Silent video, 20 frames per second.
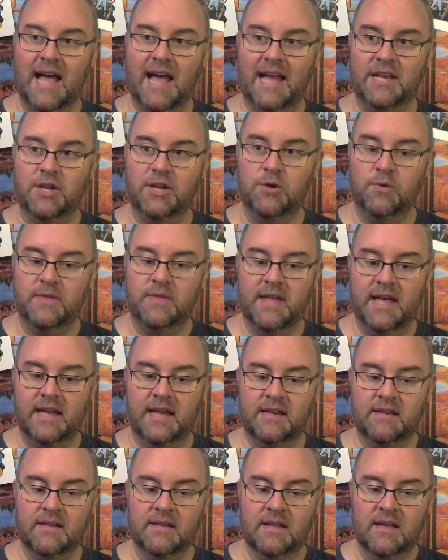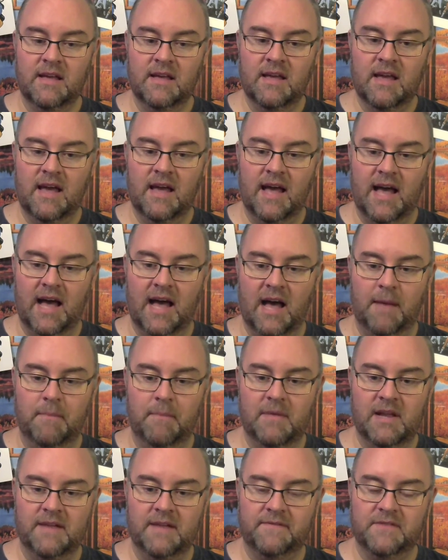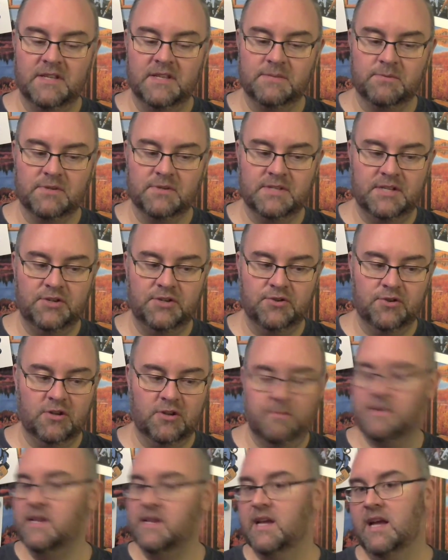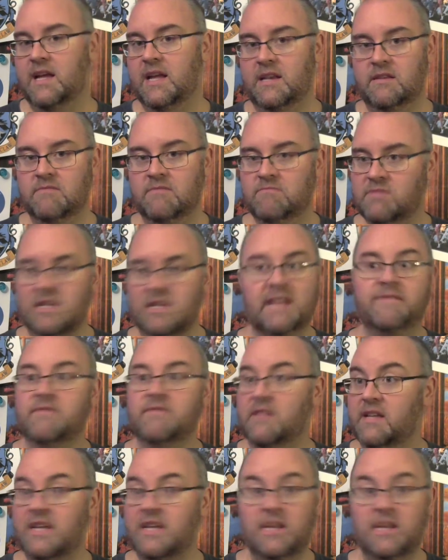I knew that if this procedure could be done safely,